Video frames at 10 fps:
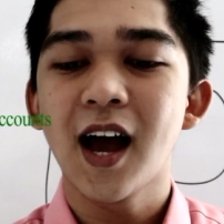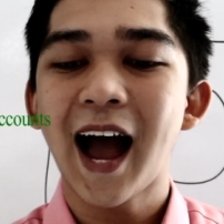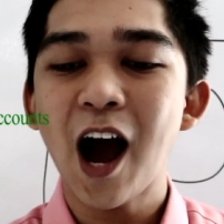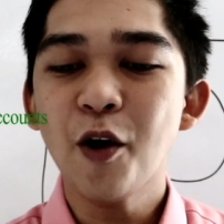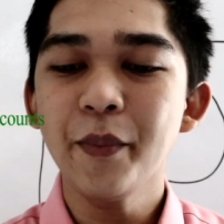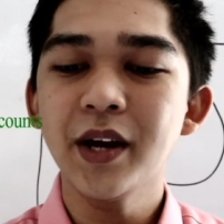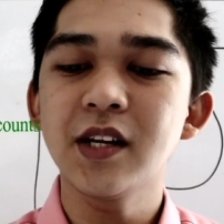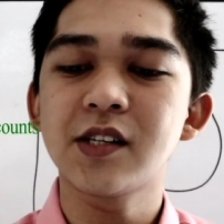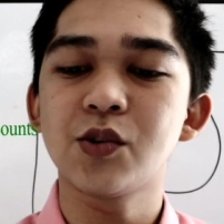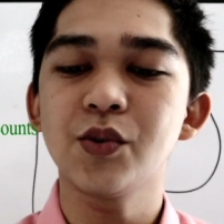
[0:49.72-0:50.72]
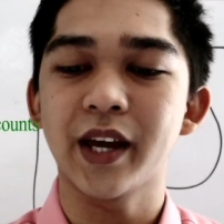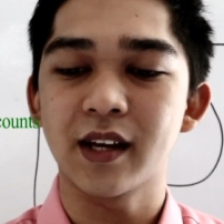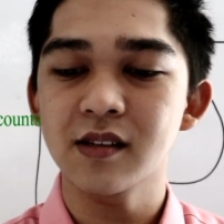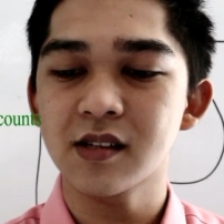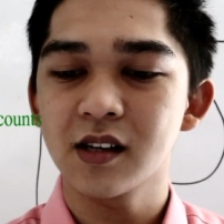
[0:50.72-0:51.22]
how many
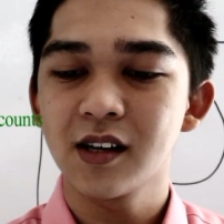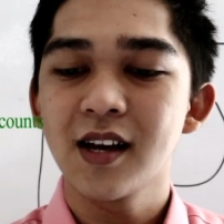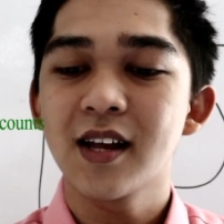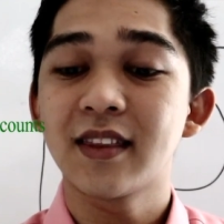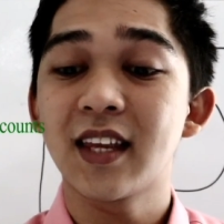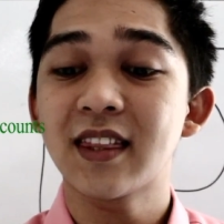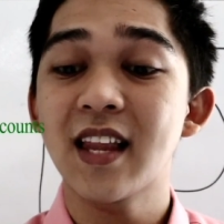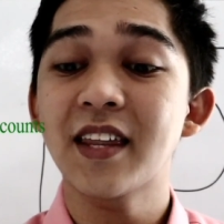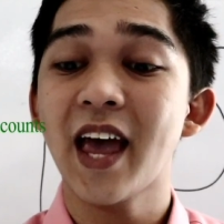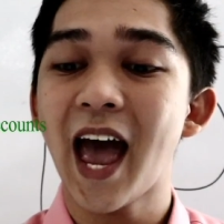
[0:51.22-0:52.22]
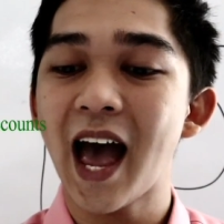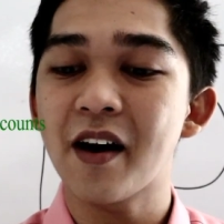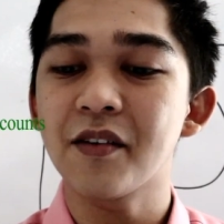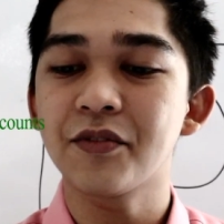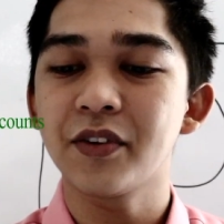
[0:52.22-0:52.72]
students did not
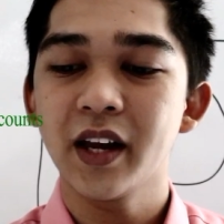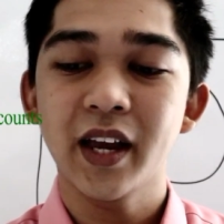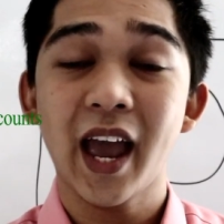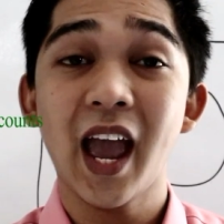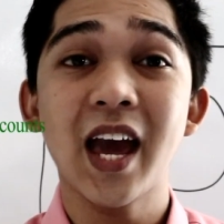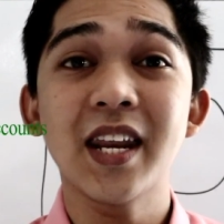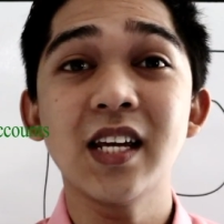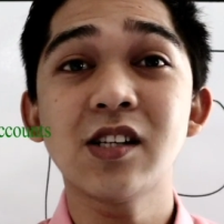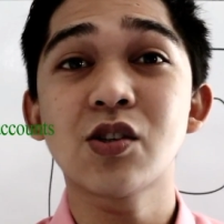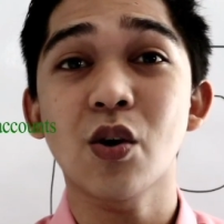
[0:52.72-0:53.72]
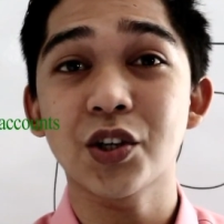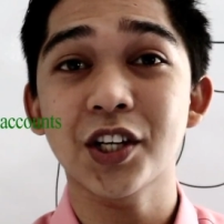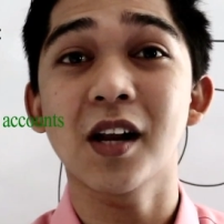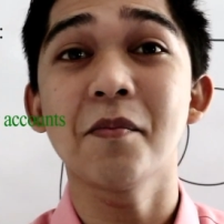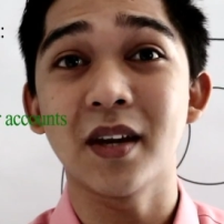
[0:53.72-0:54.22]
have any
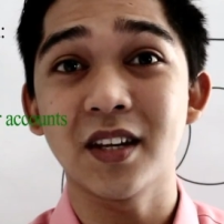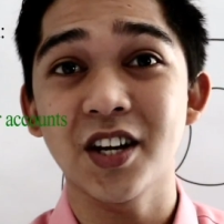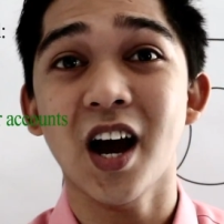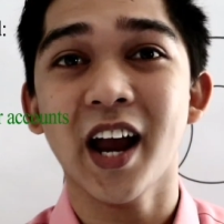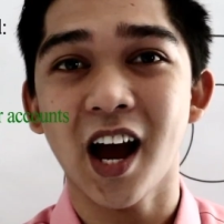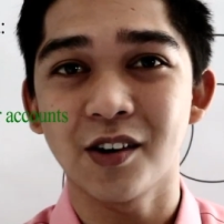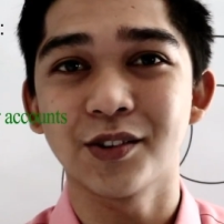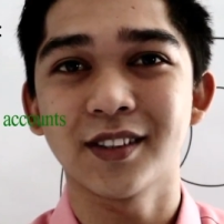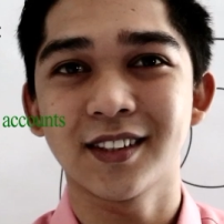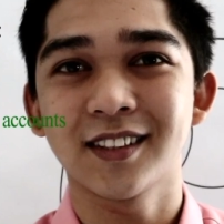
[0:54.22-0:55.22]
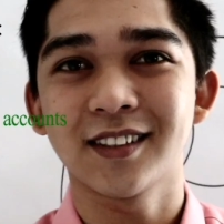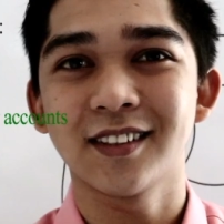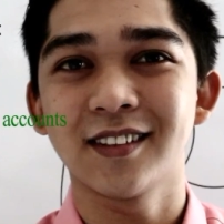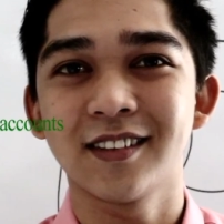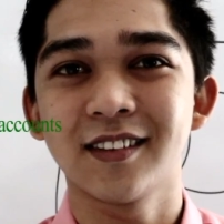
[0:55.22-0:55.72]
social media account?
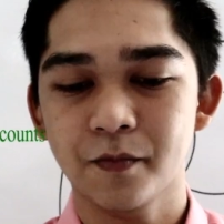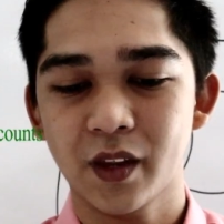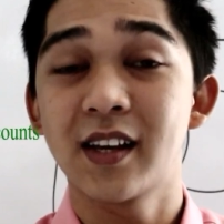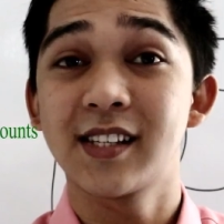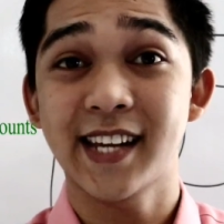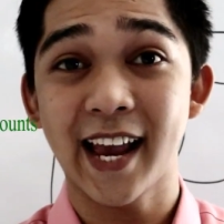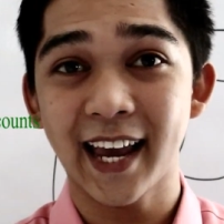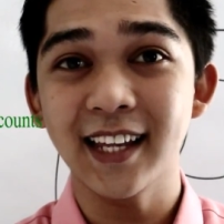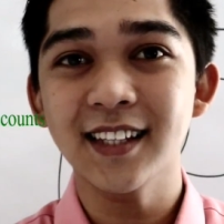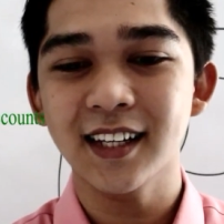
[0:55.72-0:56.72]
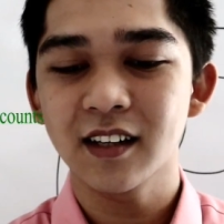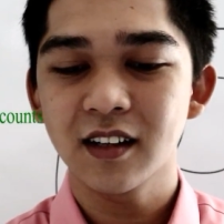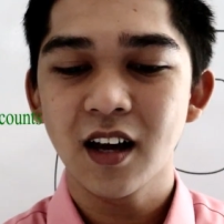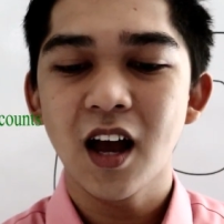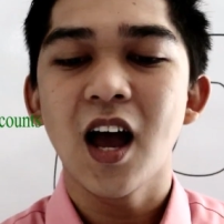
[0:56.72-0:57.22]
Second,
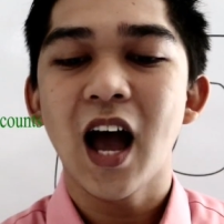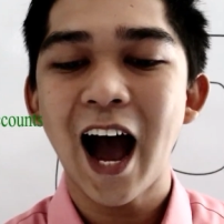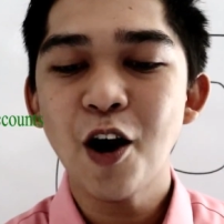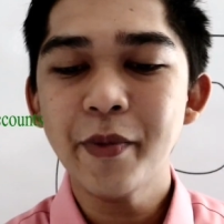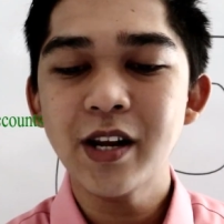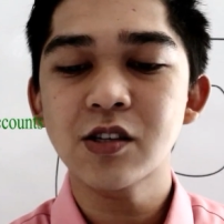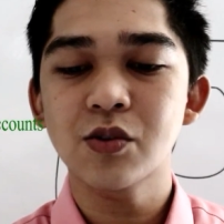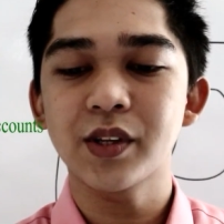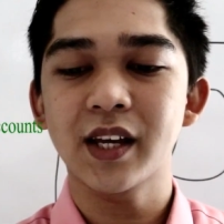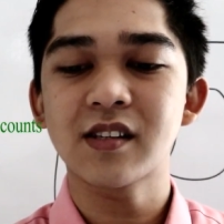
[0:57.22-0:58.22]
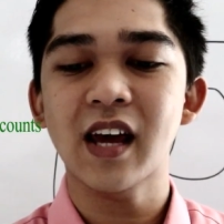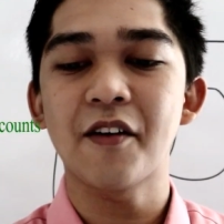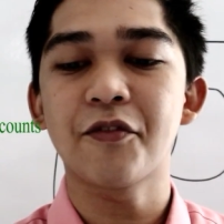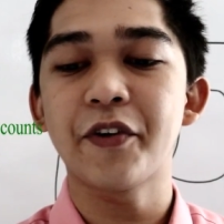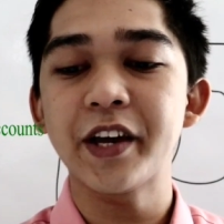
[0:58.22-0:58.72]
how many students
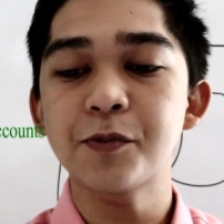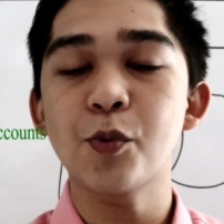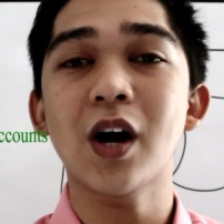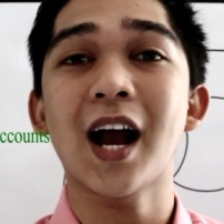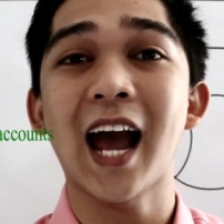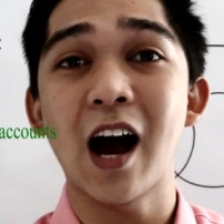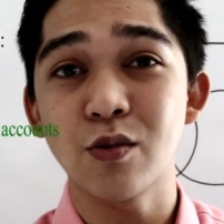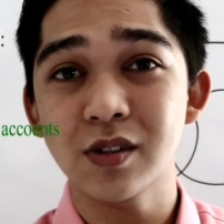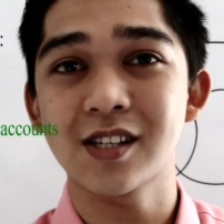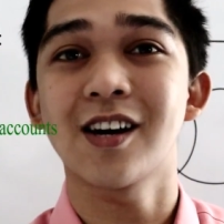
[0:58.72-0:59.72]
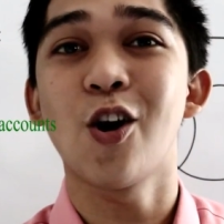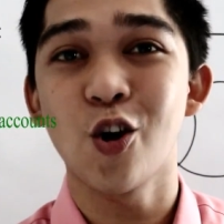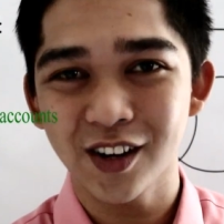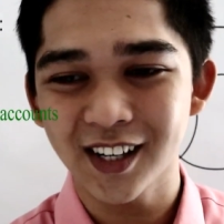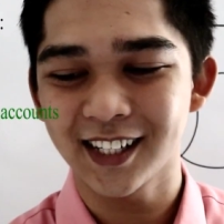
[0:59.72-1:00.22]
have Facebook accounts
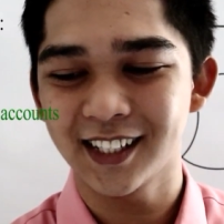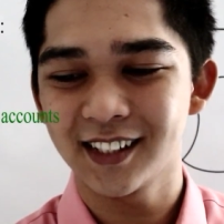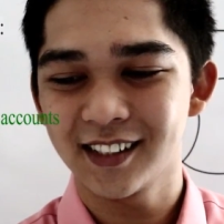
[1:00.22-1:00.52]
only?